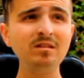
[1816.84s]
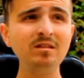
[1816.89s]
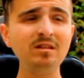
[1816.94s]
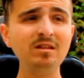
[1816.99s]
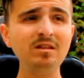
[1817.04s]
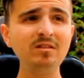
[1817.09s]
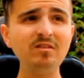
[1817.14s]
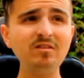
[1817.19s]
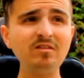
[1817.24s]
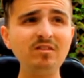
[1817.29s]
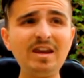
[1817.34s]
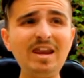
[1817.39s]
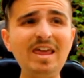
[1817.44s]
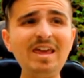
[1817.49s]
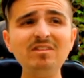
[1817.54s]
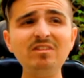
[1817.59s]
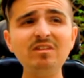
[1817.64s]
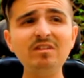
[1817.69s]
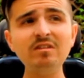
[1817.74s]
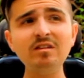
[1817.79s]
it's just
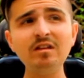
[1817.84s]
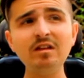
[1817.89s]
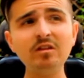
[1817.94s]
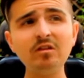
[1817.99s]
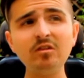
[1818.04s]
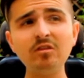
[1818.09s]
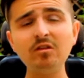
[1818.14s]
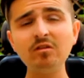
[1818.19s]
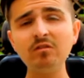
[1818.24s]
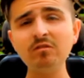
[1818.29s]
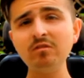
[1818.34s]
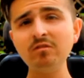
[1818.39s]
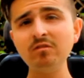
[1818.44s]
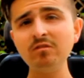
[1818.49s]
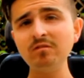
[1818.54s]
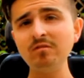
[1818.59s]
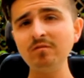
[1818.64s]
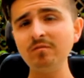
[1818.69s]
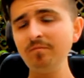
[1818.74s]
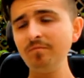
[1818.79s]
connected. I don't know.
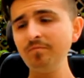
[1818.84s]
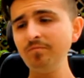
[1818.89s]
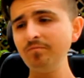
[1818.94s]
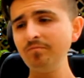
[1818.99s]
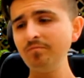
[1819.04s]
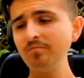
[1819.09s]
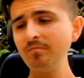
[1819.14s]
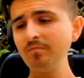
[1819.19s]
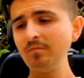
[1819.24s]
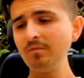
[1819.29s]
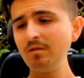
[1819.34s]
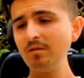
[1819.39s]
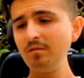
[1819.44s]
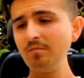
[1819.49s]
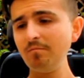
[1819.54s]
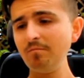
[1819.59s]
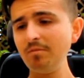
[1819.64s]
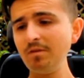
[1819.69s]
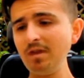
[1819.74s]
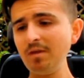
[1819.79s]

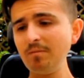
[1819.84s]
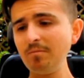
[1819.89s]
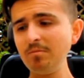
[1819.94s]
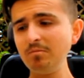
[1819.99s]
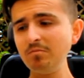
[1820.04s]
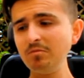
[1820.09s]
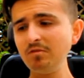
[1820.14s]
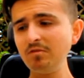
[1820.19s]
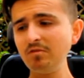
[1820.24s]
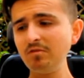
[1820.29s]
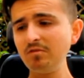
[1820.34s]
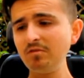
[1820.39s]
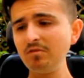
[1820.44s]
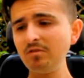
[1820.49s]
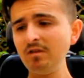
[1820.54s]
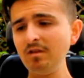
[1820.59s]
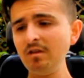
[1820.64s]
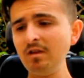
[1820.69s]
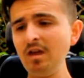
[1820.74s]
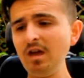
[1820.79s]
But yeah, people just
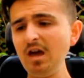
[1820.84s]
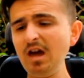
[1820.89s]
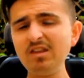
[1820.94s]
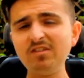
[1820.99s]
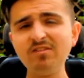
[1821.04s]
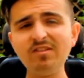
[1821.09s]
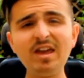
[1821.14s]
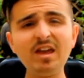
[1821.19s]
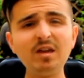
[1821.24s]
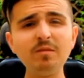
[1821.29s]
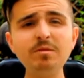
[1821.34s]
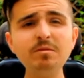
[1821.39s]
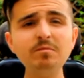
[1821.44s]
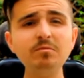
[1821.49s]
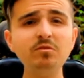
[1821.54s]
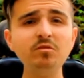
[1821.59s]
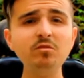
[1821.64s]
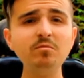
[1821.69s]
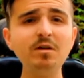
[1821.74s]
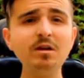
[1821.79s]
attack people
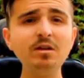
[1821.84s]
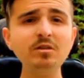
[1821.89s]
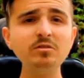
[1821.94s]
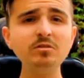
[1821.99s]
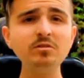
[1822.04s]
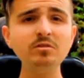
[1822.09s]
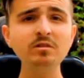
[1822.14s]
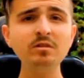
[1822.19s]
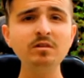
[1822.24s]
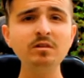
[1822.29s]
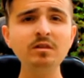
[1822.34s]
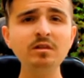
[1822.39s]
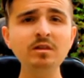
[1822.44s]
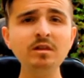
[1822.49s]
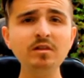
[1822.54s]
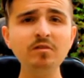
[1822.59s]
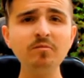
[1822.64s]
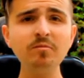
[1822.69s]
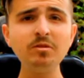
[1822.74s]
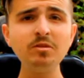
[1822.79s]
too much
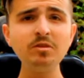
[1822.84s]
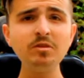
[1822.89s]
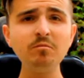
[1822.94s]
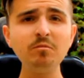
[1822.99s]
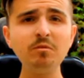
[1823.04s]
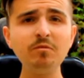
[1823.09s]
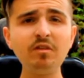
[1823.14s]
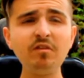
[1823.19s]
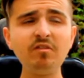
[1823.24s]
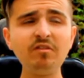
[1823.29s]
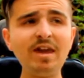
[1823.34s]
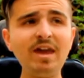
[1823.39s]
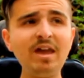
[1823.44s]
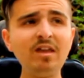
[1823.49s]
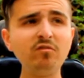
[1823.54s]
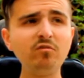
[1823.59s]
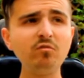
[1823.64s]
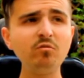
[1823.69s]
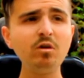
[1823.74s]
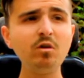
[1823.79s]
especially with this
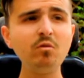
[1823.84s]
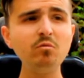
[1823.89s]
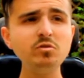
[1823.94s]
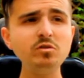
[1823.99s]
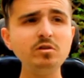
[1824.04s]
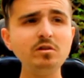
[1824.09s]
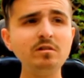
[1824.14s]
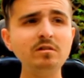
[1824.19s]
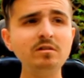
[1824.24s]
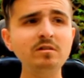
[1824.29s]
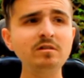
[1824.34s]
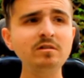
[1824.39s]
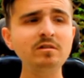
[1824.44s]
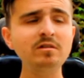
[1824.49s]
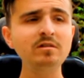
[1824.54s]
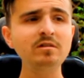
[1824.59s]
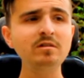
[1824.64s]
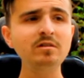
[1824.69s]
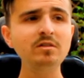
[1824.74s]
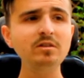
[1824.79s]
cancel culture.
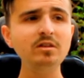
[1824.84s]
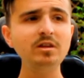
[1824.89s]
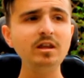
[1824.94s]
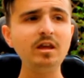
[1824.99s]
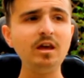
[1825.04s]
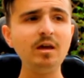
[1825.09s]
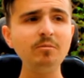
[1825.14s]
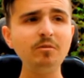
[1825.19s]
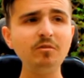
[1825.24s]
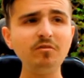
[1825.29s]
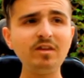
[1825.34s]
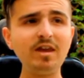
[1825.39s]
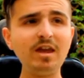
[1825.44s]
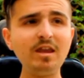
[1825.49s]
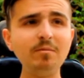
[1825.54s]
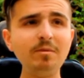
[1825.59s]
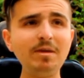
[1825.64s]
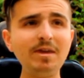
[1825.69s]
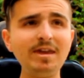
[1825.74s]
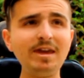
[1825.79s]
You know, I'm not scared
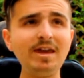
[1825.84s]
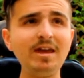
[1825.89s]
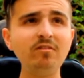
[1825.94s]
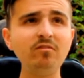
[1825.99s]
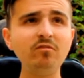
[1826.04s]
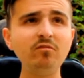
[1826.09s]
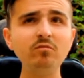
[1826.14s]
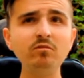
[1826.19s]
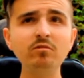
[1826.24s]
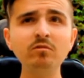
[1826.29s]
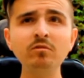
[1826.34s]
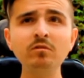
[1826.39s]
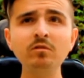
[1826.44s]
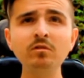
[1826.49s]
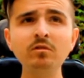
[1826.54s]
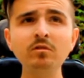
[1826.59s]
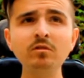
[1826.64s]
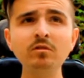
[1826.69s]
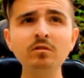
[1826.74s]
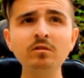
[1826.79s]
of being cancelled.
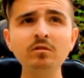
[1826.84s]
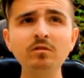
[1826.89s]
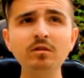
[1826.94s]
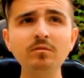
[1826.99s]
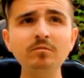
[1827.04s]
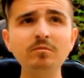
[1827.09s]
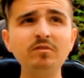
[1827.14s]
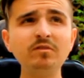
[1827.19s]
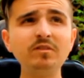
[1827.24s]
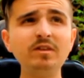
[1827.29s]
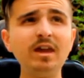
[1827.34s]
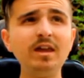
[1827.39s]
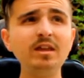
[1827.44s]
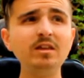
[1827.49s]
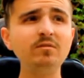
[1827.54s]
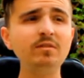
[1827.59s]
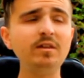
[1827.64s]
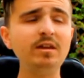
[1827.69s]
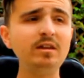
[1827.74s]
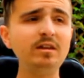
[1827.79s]
I'm just scared
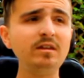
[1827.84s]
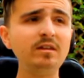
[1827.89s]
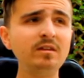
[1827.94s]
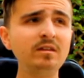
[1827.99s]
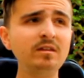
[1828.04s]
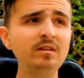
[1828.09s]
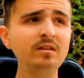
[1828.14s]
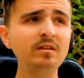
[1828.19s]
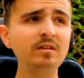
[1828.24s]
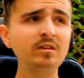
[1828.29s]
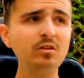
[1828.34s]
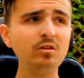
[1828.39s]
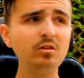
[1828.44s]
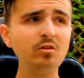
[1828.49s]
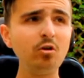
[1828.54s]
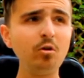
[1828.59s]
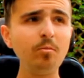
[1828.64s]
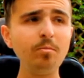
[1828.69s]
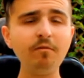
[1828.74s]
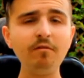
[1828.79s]
of like
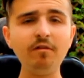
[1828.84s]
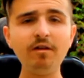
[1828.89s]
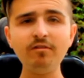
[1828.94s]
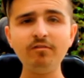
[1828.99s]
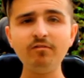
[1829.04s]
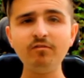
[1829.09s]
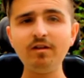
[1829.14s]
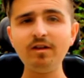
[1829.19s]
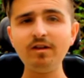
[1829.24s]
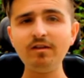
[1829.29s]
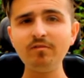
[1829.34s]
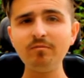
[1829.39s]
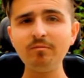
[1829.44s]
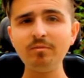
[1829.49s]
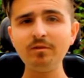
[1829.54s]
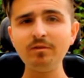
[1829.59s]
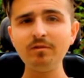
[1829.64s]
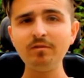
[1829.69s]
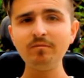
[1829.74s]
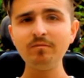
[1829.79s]
copyright strikes, but